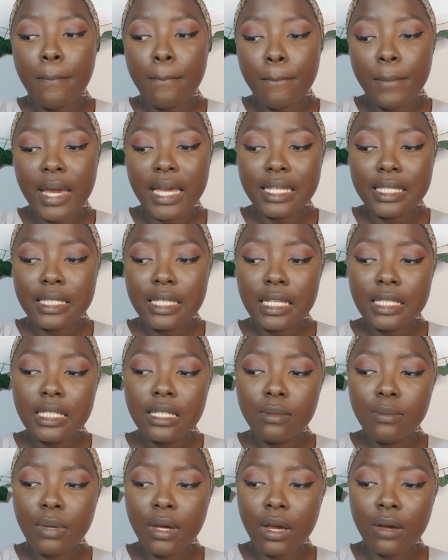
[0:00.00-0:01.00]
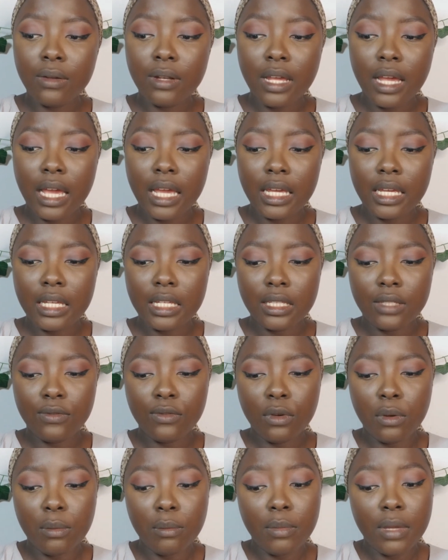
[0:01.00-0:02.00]
My setting powder is
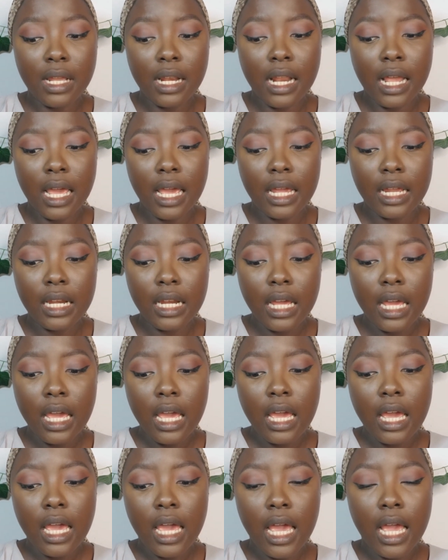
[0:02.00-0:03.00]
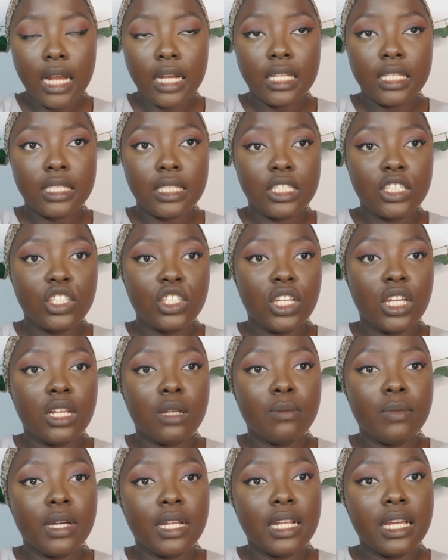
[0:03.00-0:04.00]
from Benign and is in
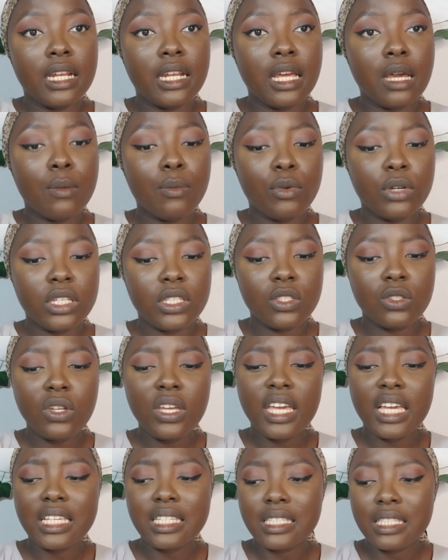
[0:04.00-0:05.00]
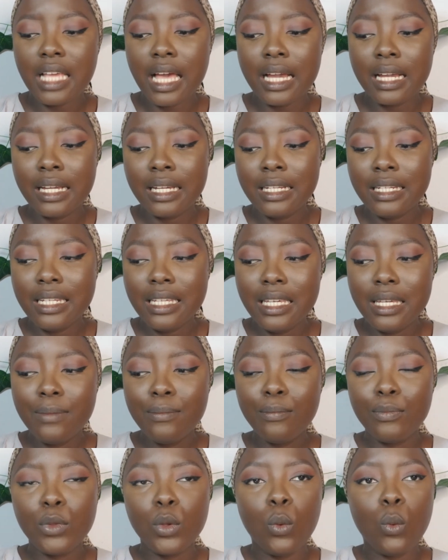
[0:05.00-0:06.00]
shade Banana, but it's not exactly
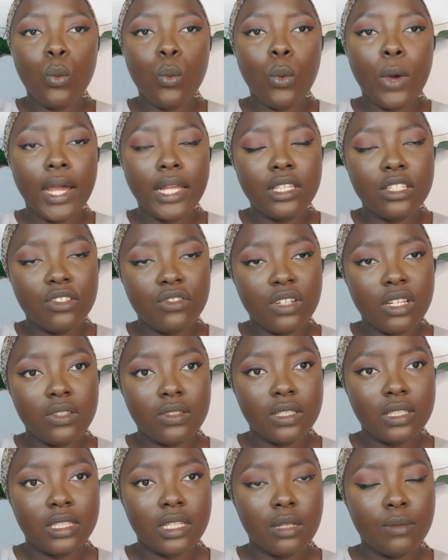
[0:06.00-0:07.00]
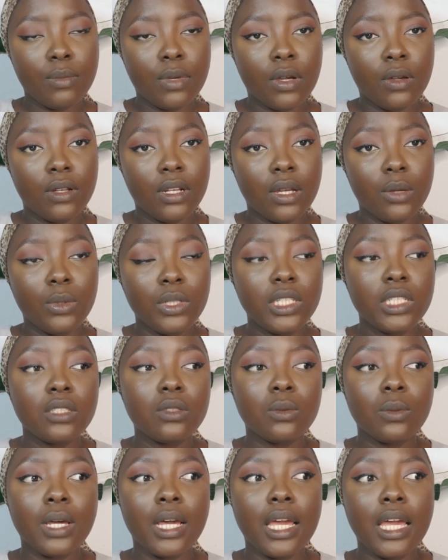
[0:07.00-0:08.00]
white translucent powder, which
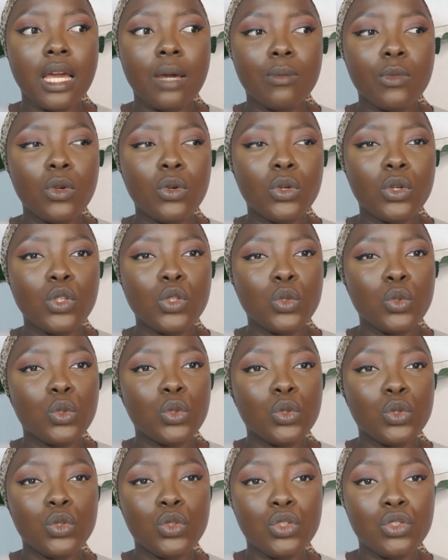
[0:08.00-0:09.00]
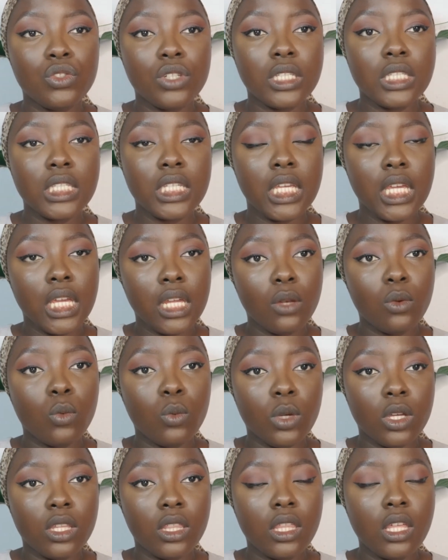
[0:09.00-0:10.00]
is why I'm not going to go straight in
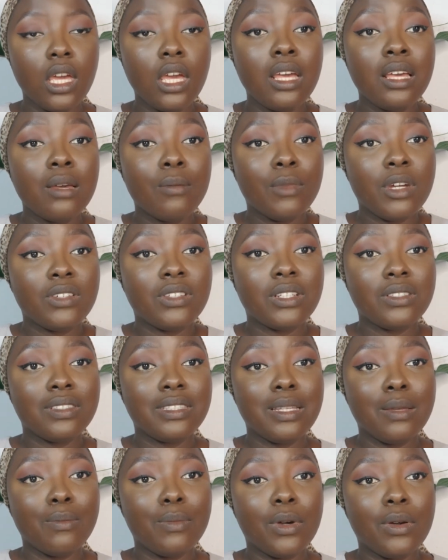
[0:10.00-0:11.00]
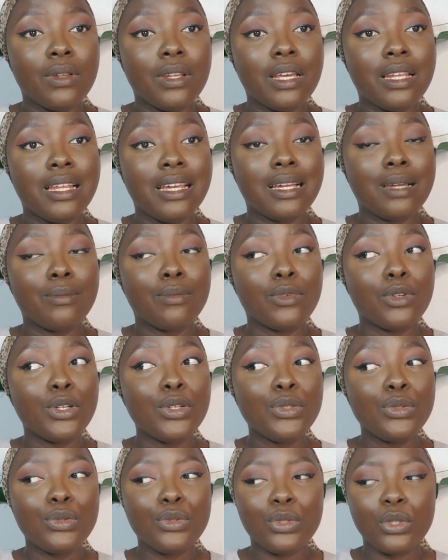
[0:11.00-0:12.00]
with my translucent powder. Like, I'm
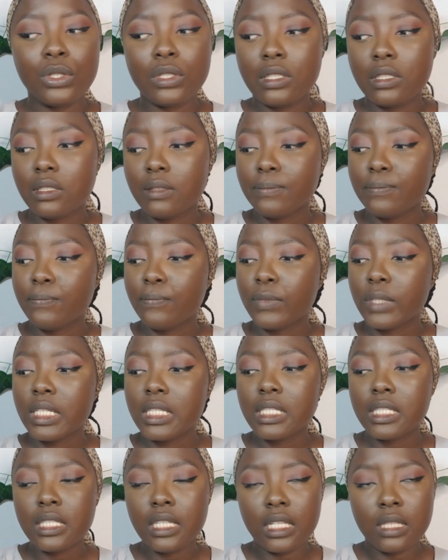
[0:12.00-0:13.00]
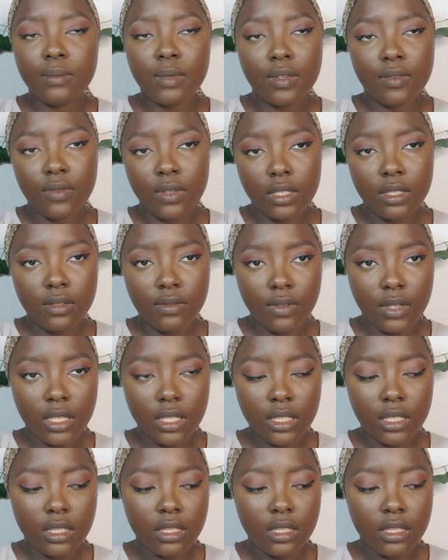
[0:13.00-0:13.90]
going to just set my face first.